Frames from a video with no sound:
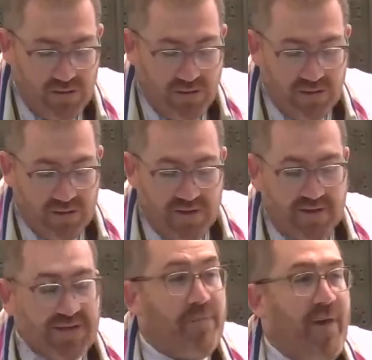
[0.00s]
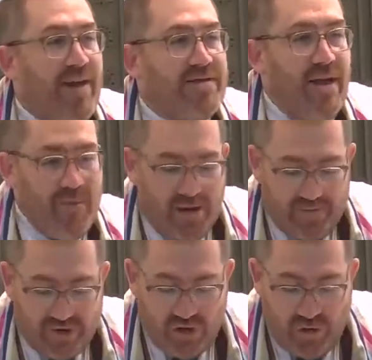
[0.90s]
This is a pandemic
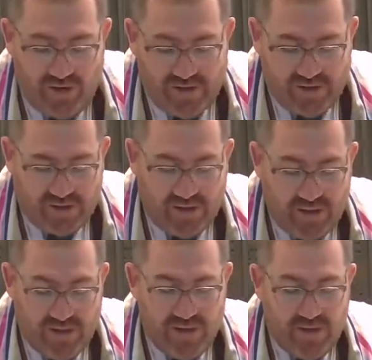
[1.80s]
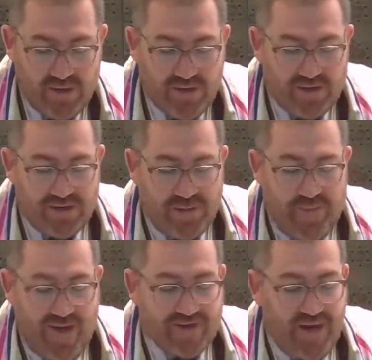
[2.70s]
of choice. This is a
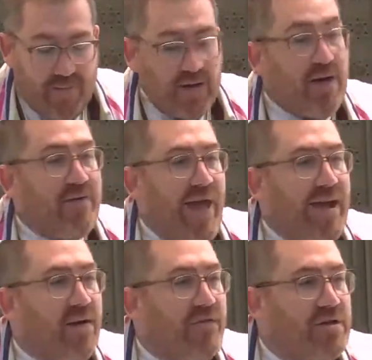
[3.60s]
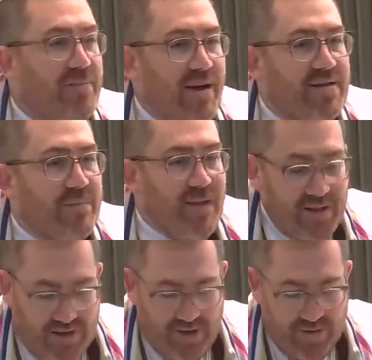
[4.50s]
pandemic of lack of
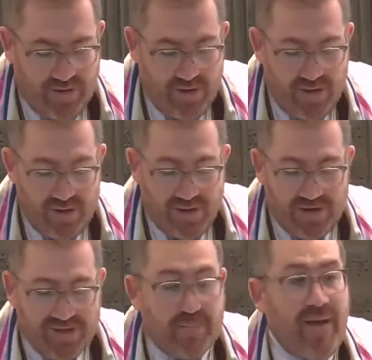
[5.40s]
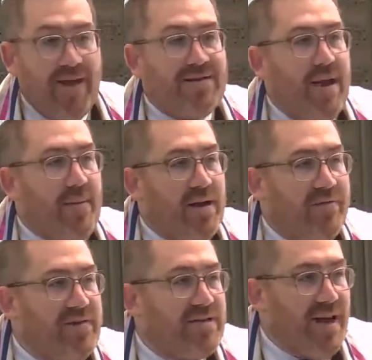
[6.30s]
responsibility. This is a pandemic
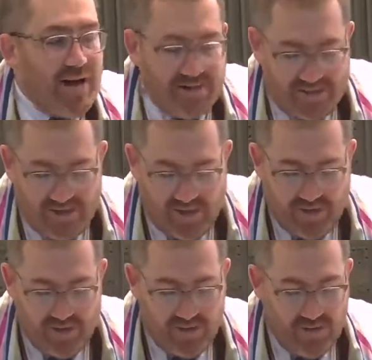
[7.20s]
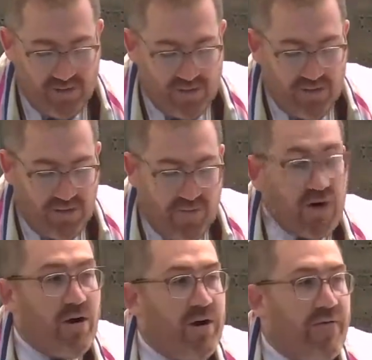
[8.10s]
of dishonesty. We
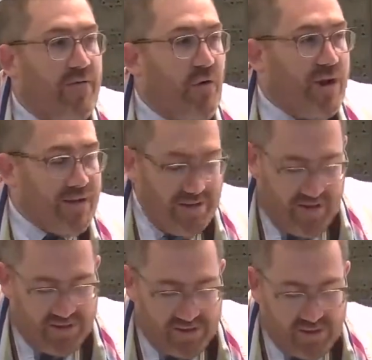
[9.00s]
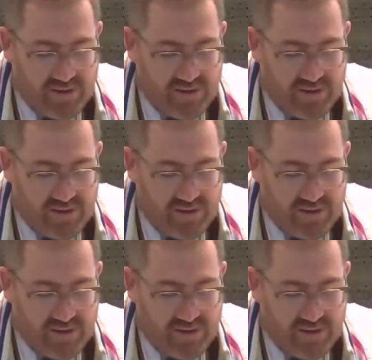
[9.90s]
could have avoided this.